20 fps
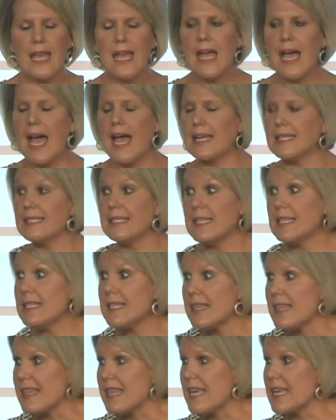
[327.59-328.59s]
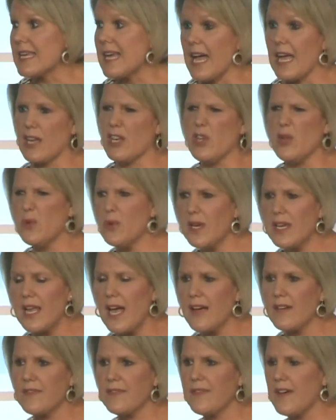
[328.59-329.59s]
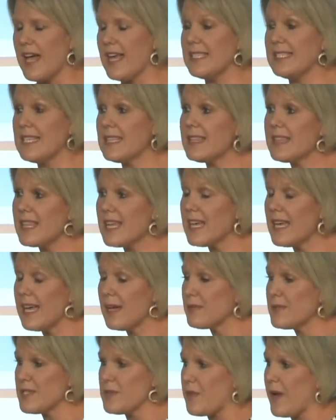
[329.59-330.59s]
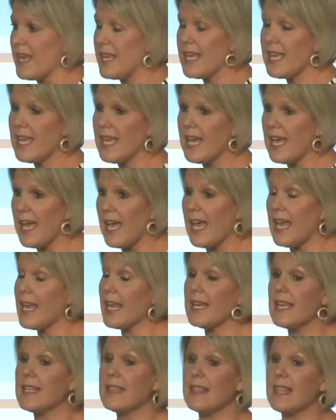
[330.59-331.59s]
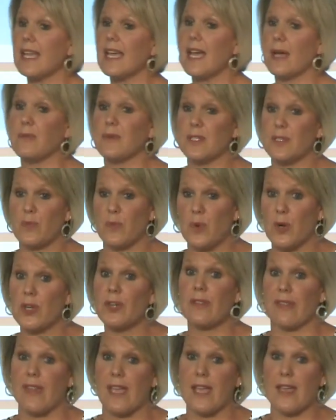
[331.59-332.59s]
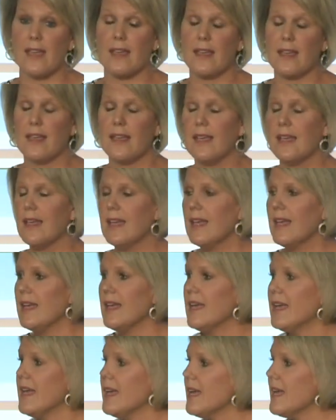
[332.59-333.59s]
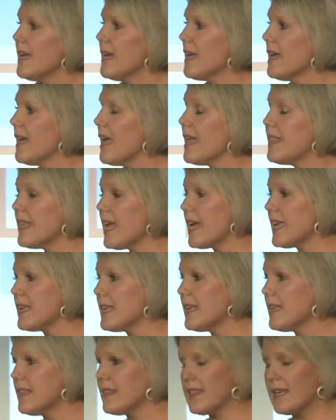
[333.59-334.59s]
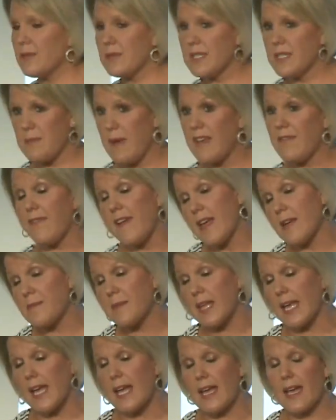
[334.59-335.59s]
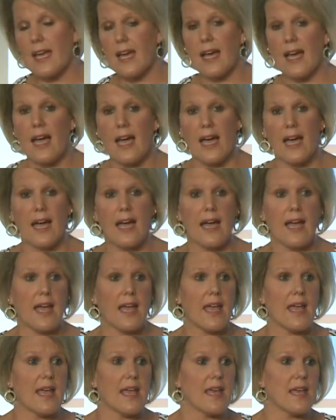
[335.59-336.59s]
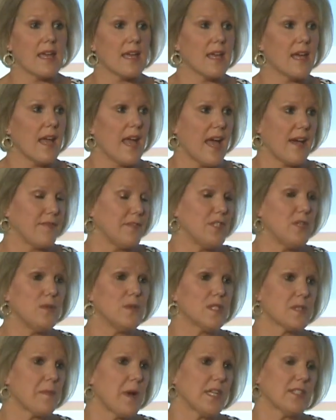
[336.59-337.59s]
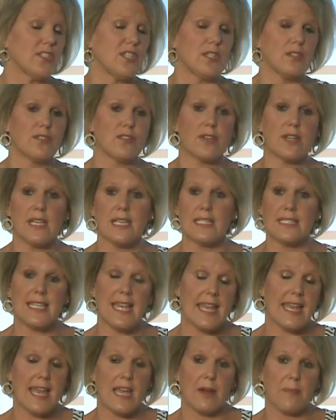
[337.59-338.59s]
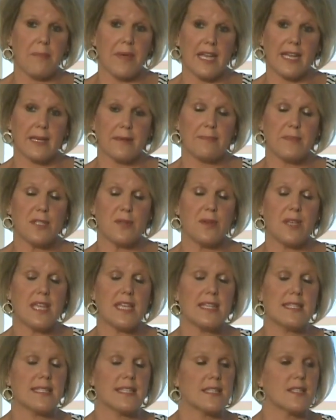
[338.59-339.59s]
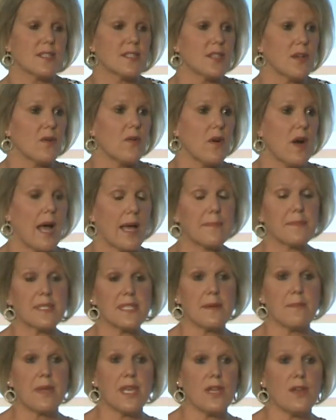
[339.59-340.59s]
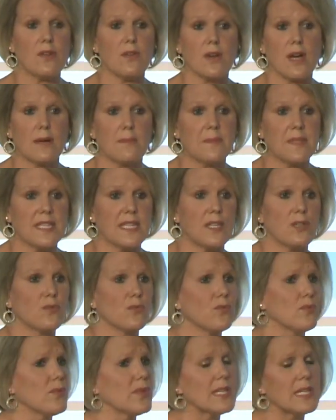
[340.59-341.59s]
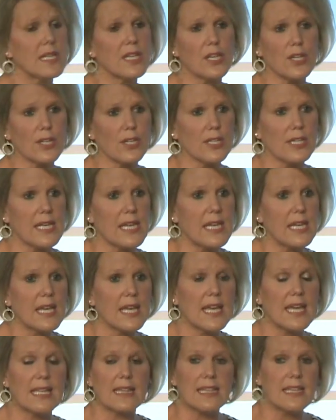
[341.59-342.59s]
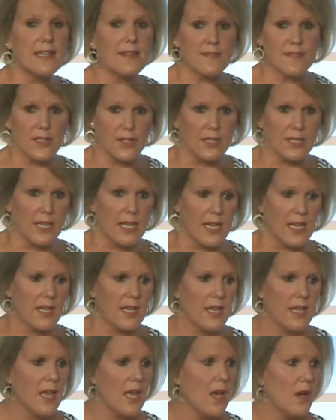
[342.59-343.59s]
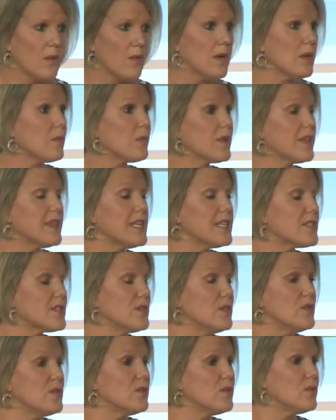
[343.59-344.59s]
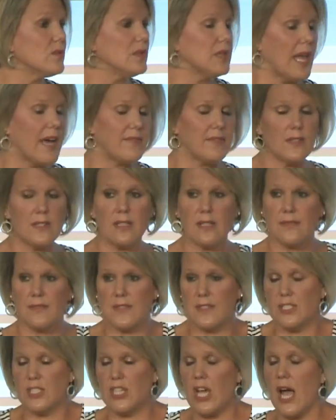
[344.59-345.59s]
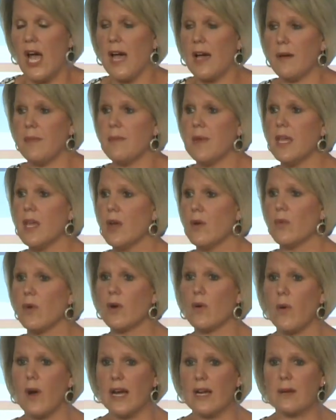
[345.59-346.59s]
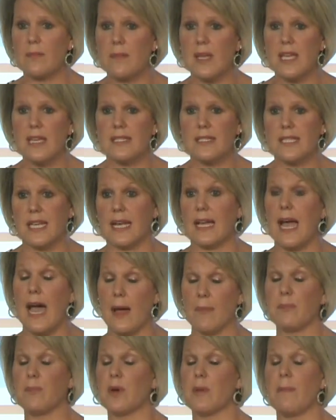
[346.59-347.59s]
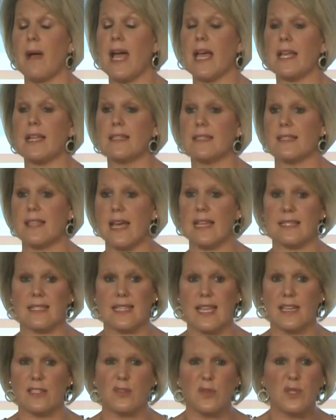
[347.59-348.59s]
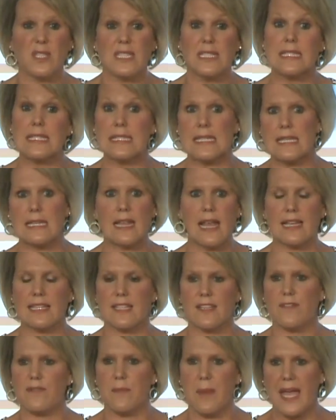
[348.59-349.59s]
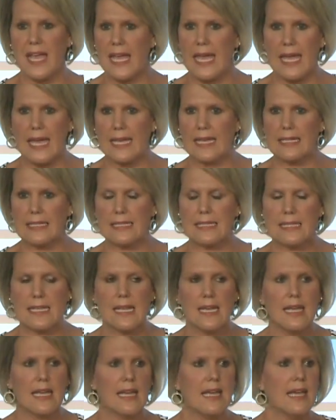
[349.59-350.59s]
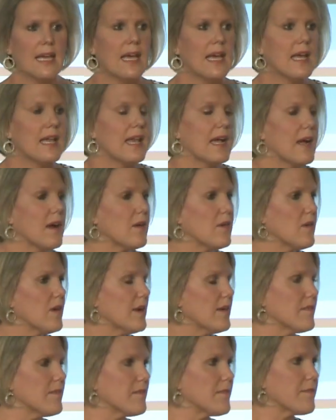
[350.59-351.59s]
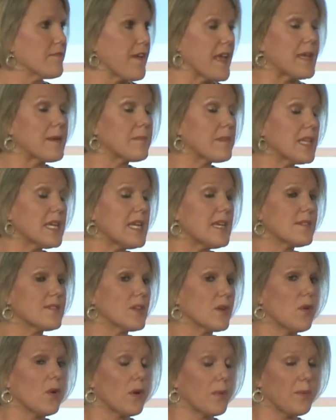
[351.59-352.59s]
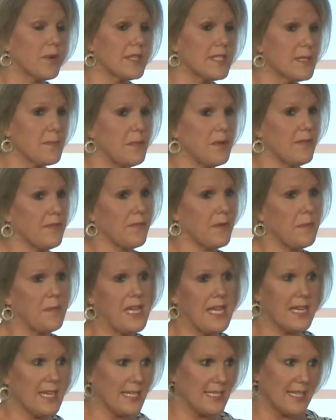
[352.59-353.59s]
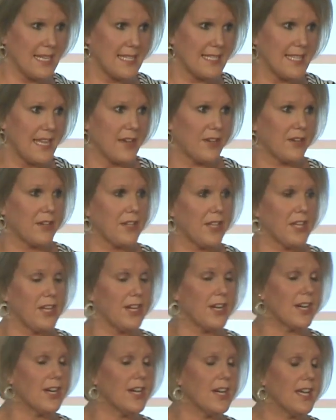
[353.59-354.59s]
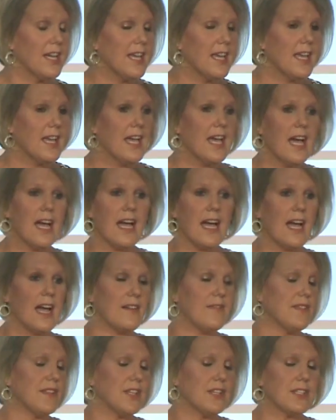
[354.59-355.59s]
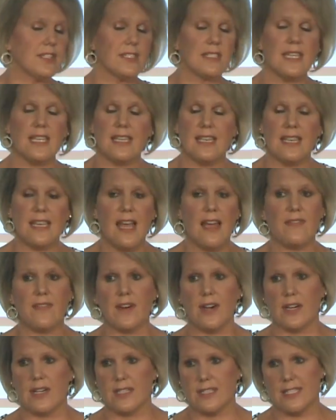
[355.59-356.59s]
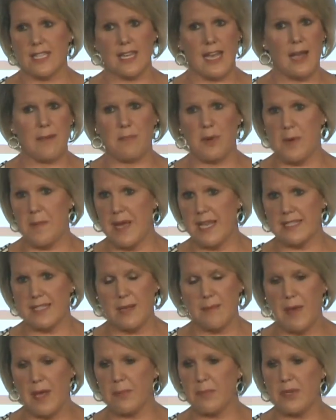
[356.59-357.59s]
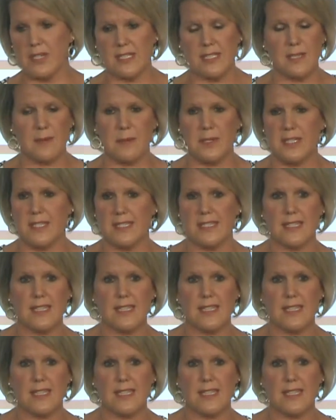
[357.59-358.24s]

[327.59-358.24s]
I didn't think I knew enough. I didn't think I was ready, and I didn't think I was worthy. And then there was my family. I have 2 small children and daycare pickup duties, and so I'm somebody who comes in really early and leaves early. Well, would this new level of a job require me to compromise that schedule and see less of my kids? Now, family is a core principle for me, and as I said earlier, I've learned never to compromise on my principles.